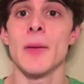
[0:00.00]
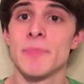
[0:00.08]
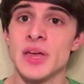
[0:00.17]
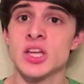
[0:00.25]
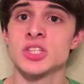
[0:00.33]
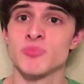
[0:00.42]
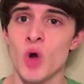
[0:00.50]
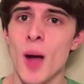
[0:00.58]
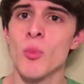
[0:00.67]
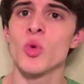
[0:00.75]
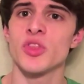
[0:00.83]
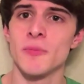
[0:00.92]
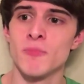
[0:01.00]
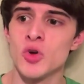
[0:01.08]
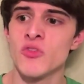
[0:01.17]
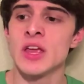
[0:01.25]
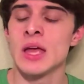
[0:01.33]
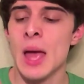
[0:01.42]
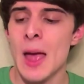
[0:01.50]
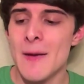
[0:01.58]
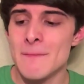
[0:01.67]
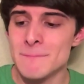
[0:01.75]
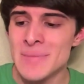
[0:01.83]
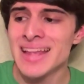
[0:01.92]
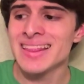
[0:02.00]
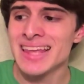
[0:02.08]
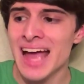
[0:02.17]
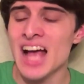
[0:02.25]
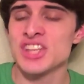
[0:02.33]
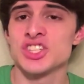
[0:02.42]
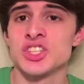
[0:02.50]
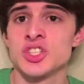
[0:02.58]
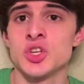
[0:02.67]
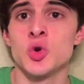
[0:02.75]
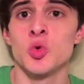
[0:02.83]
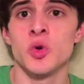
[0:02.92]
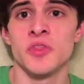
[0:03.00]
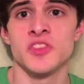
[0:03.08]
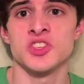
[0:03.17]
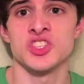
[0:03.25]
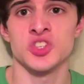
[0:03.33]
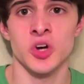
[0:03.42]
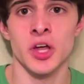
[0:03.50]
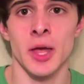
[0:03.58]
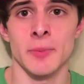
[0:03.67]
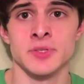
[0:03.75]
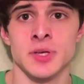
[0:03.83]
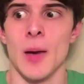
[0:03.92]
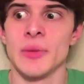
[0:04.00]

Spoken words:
My biggest problem with the movie mainly has to do with the script.